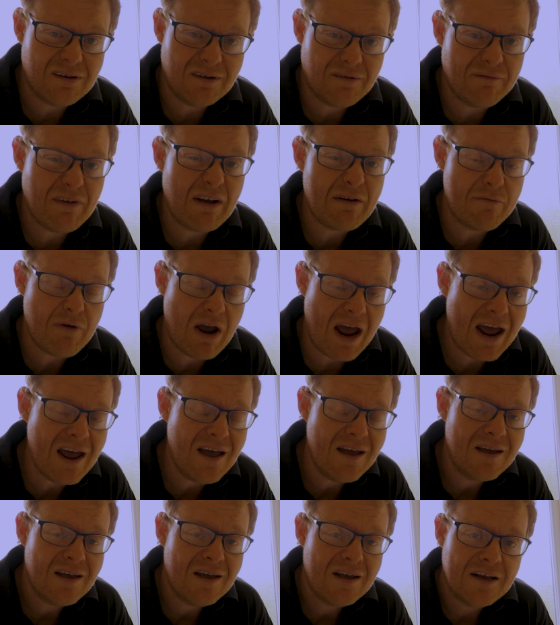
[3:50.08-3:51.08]
very
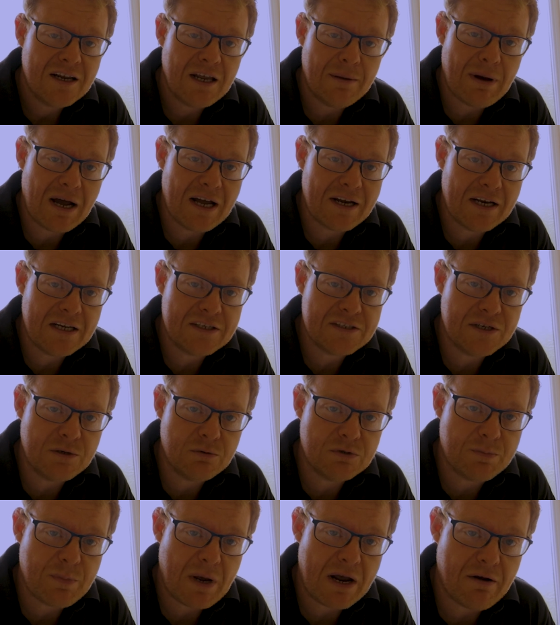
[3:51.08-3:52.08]
rare. You might need to
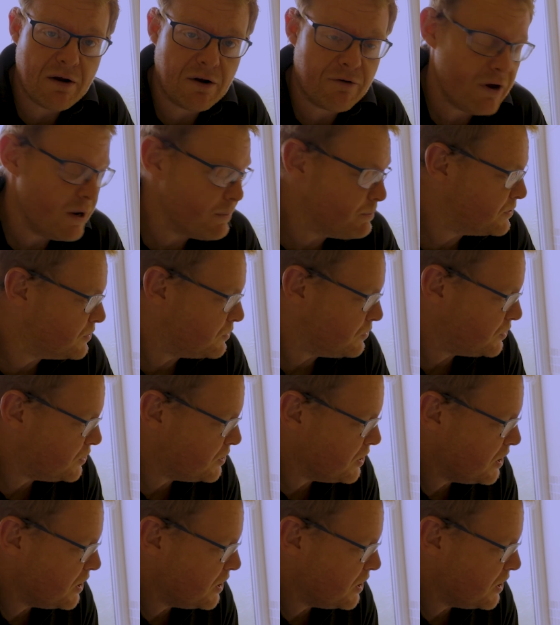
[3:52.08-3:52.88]
use a pair of grips just